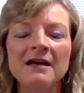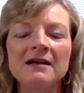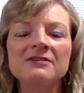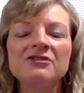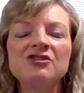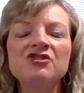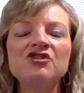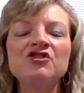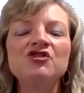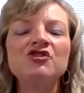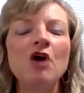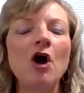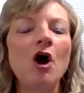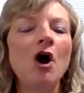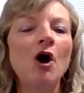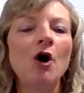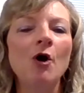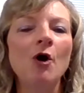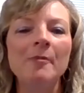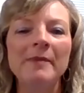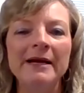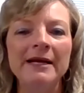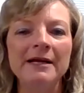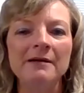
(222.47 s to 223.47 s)

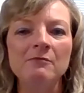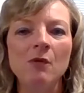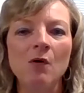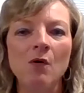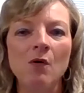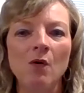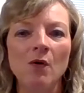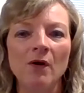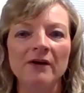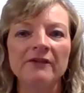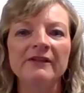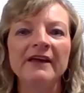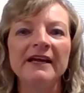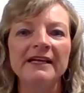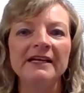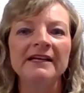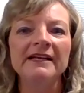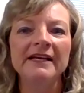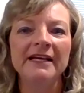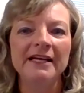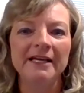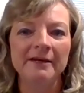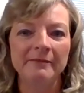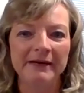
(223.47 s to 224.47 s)
so many more that
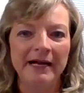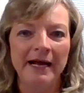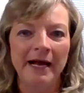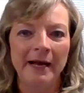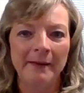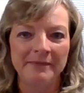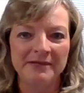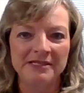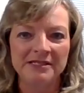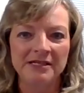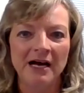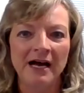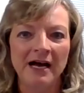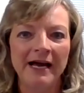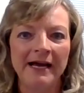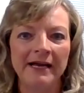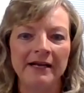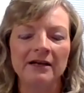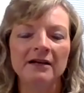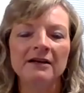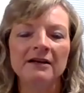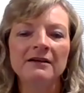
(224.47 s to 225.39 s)
inhibit appetite